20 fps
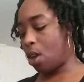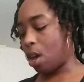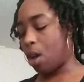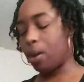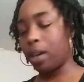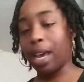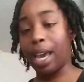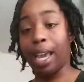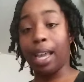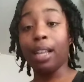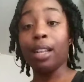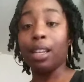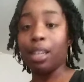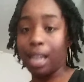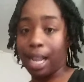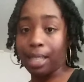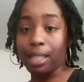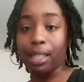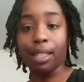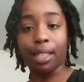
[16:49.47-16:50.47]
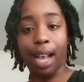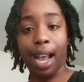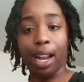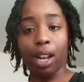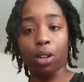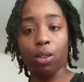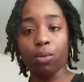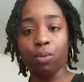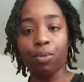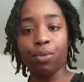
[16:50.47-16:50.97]
Okay, that's the
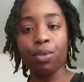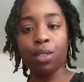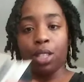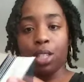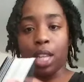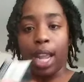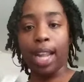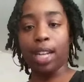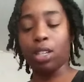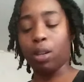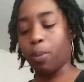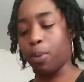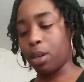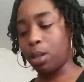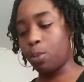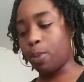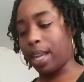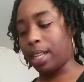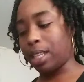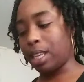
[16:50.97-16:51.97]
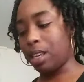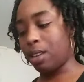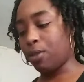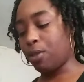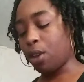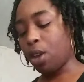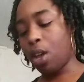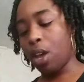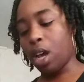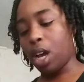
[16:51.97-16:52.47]
title. Change your perspective.
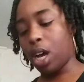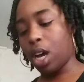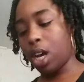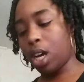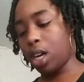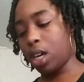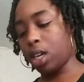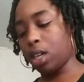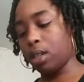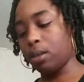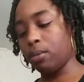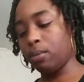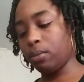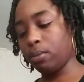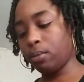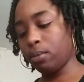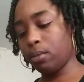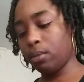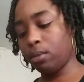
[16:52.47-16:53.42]
Um,